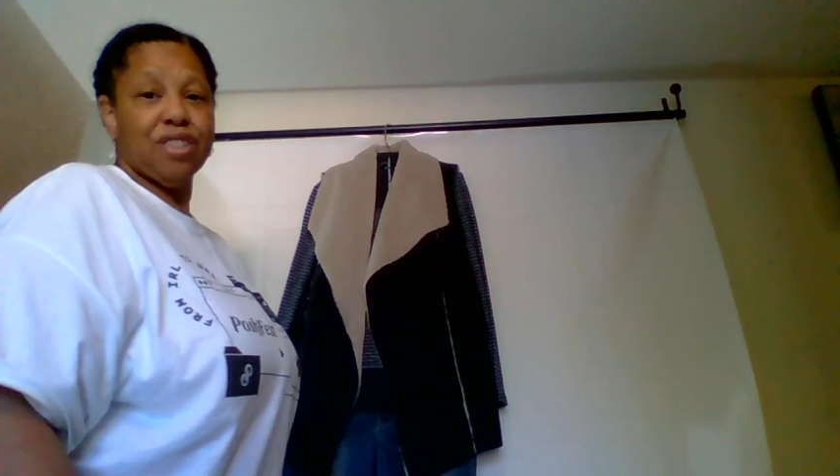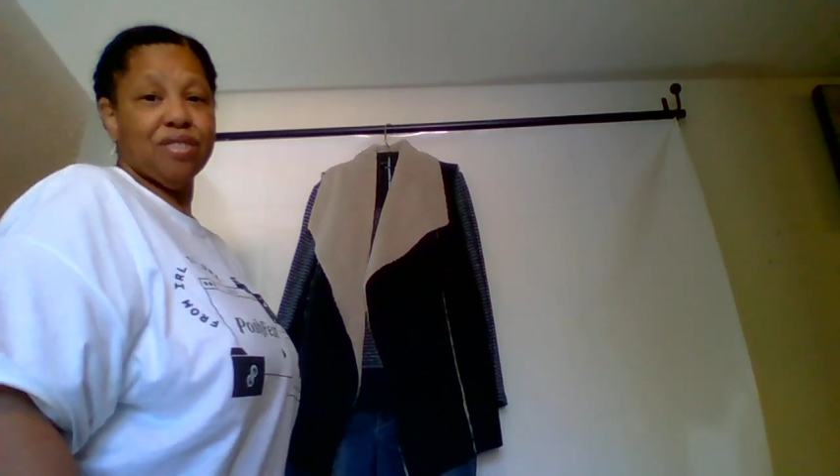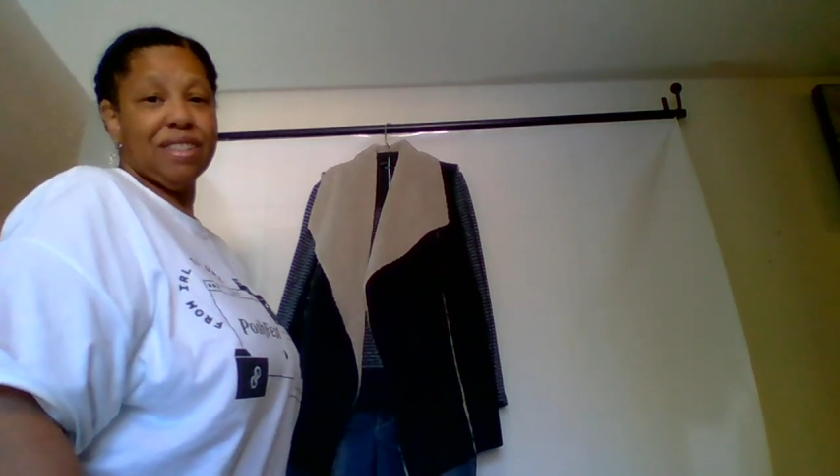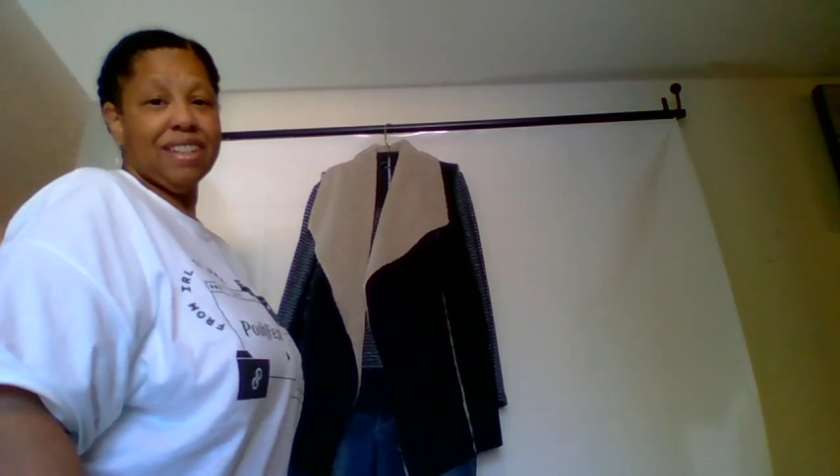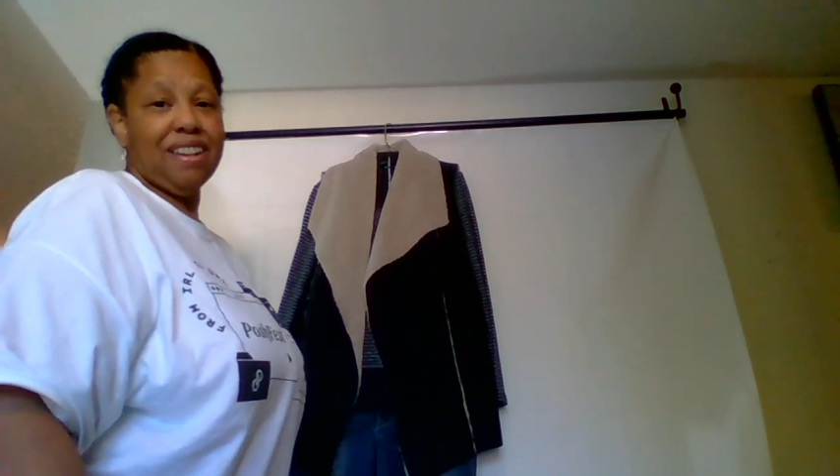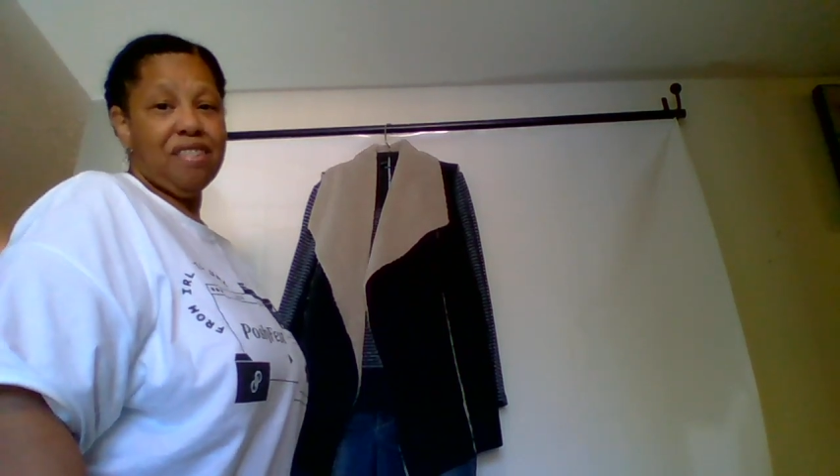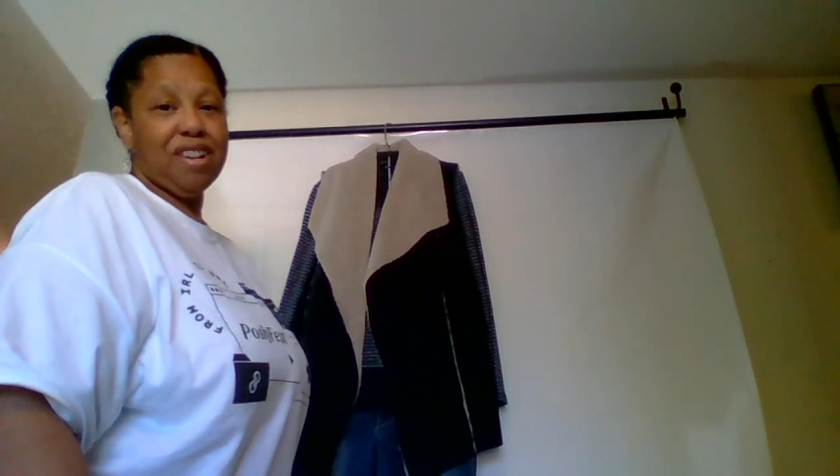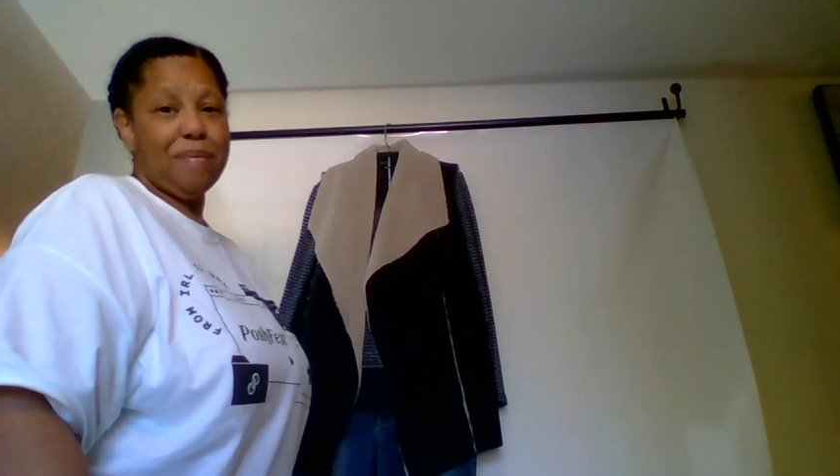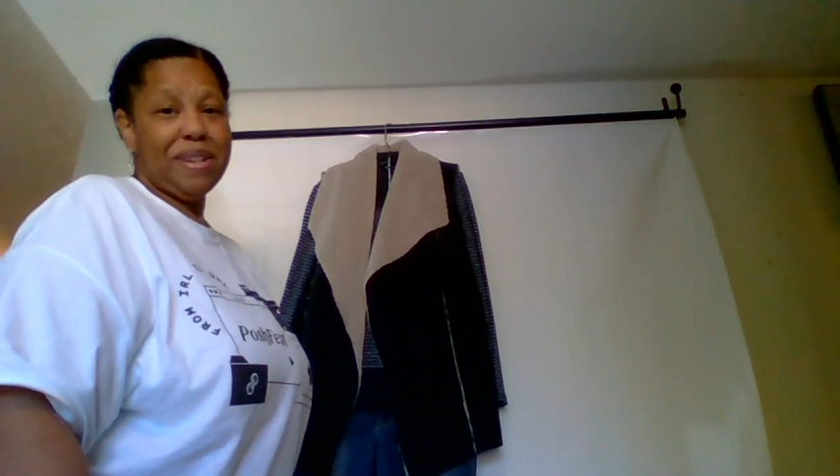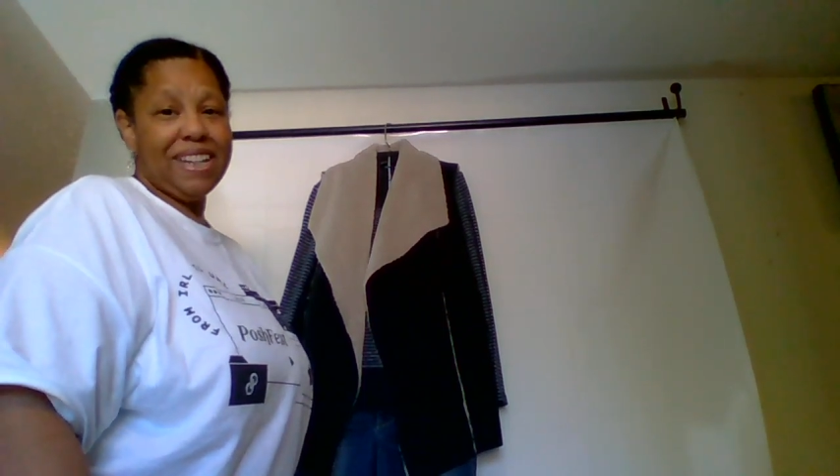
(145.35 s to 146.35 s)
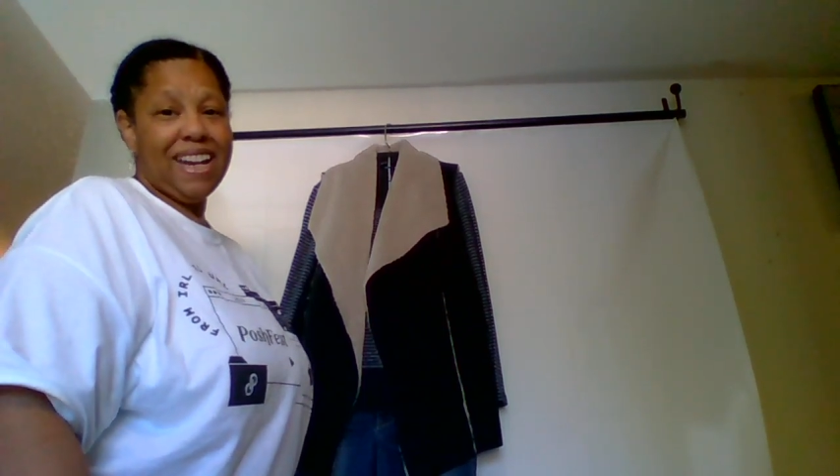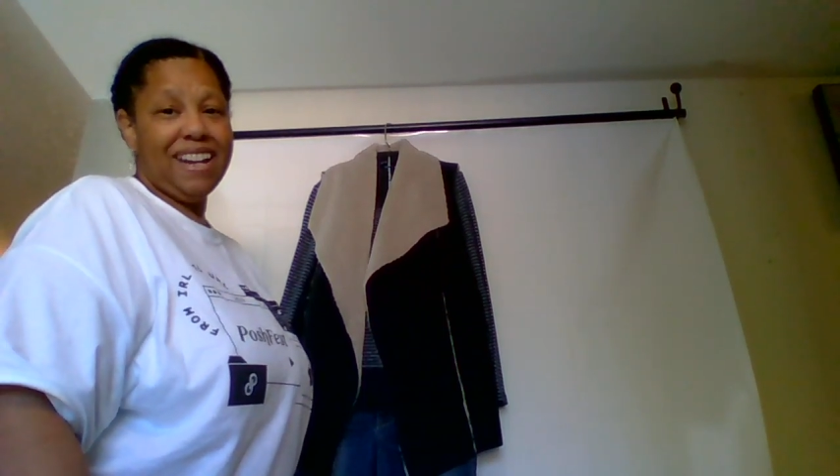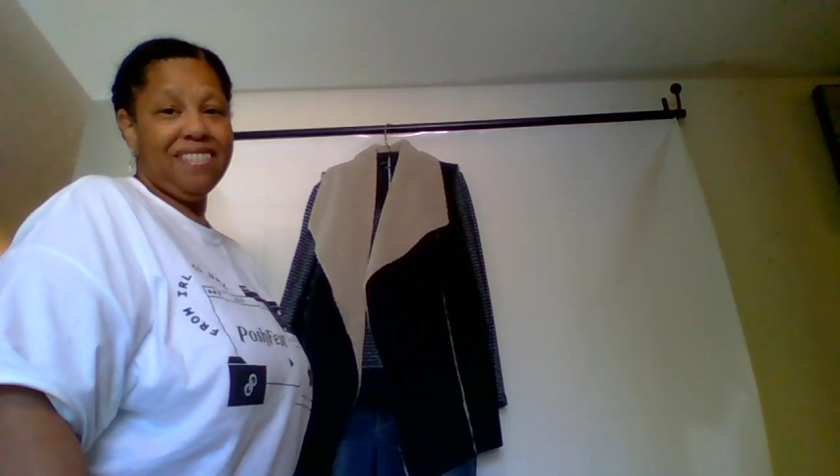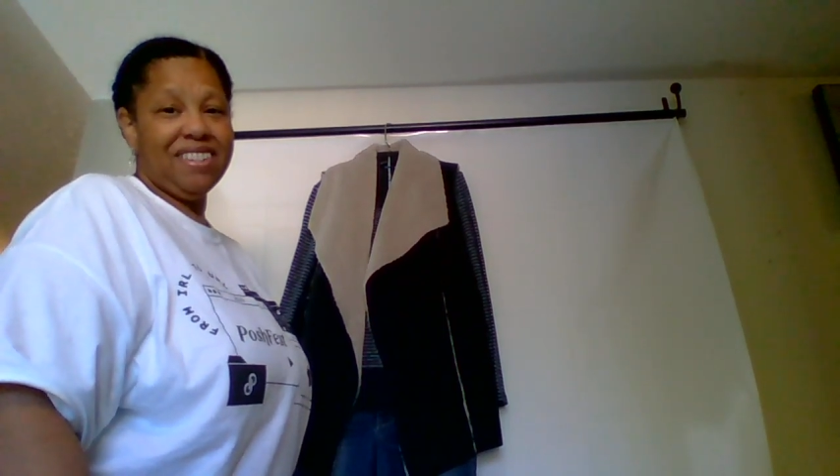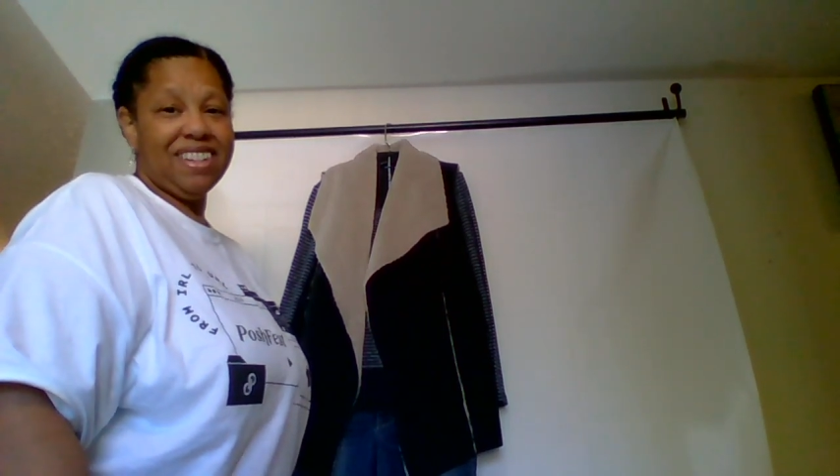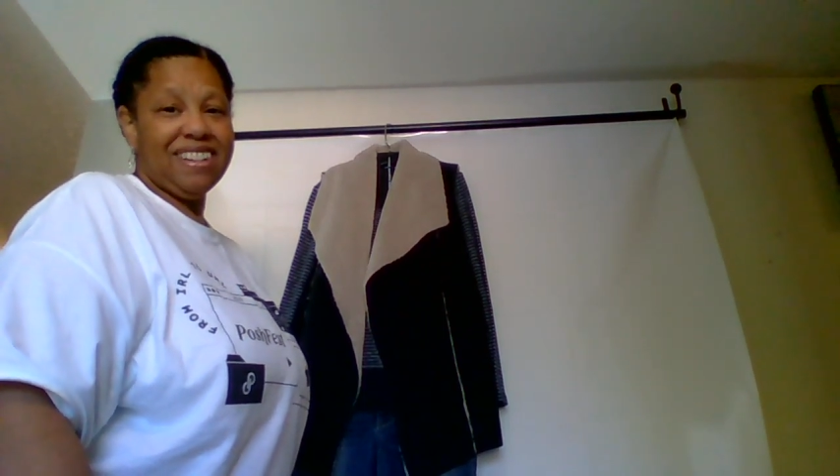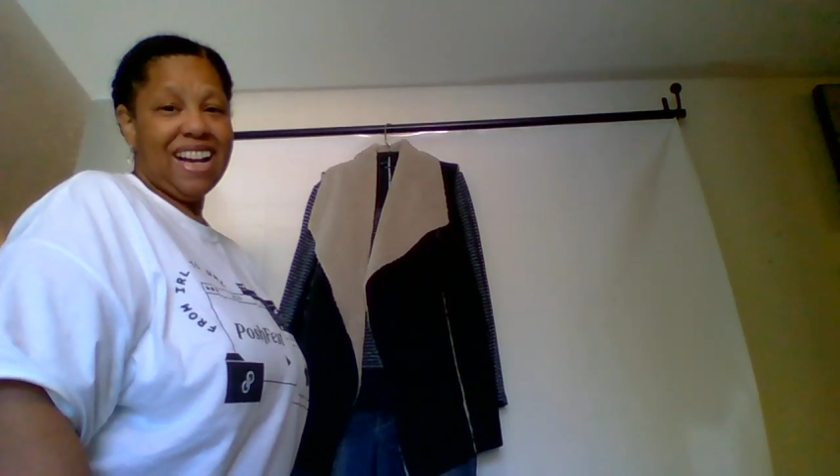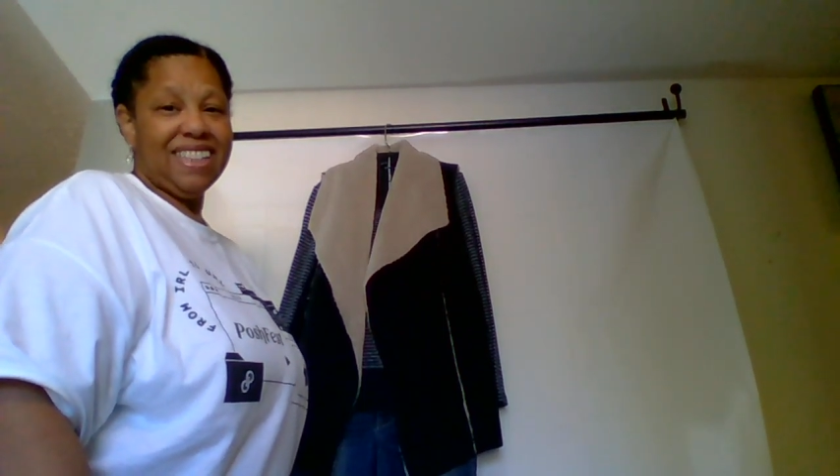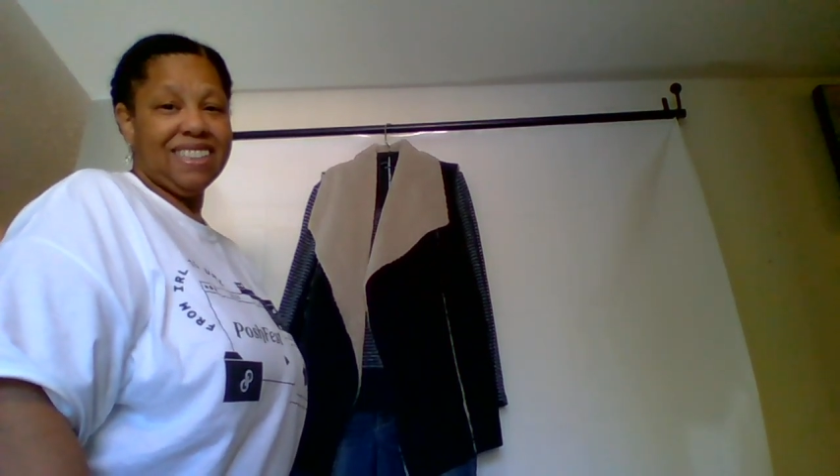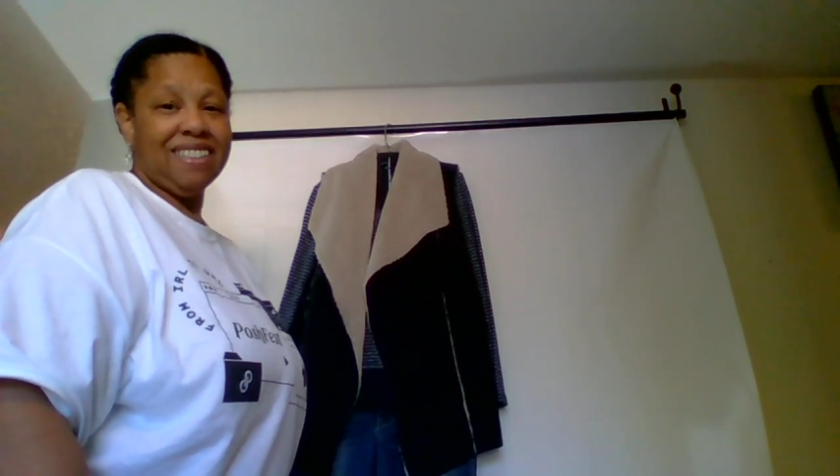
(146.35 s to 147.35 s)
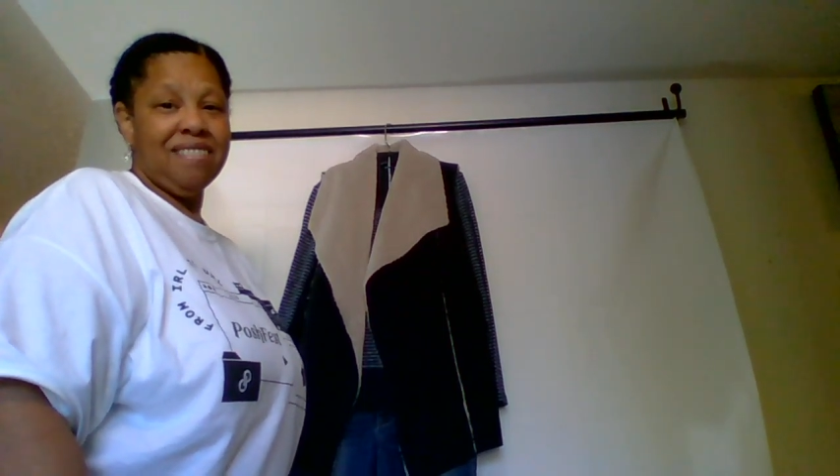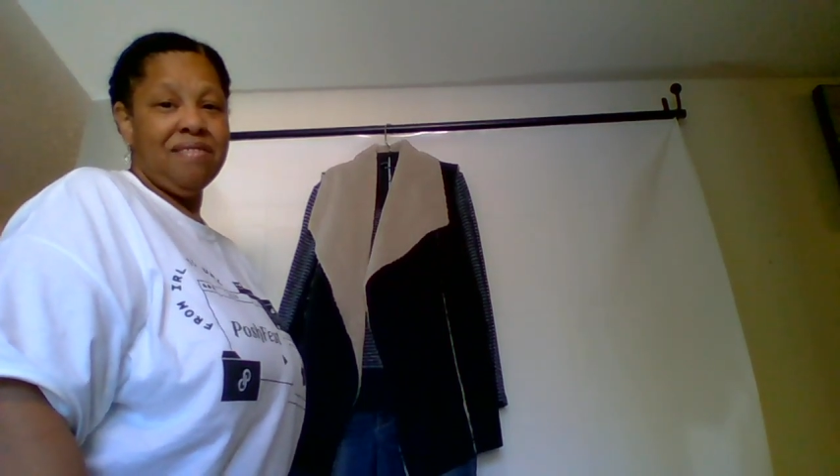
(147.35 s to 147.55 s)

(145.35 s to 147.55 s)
truly love communicating with you guys.